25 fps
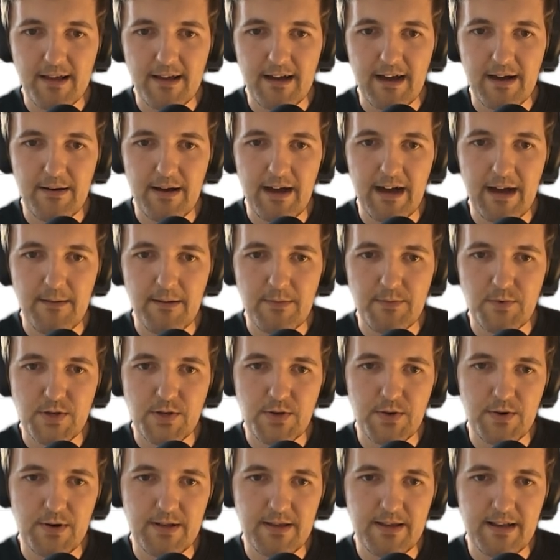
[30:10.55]
I'm just
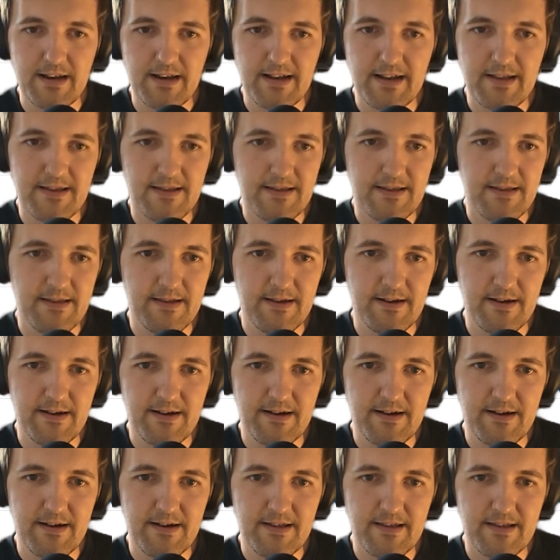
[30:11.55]
gonna delete
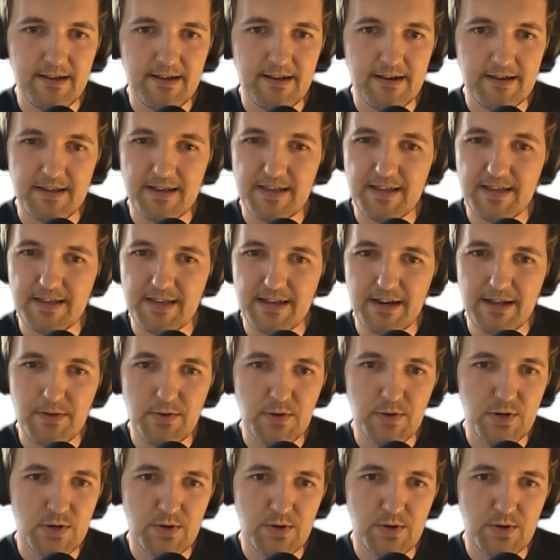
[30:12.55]
because this is an industry, it's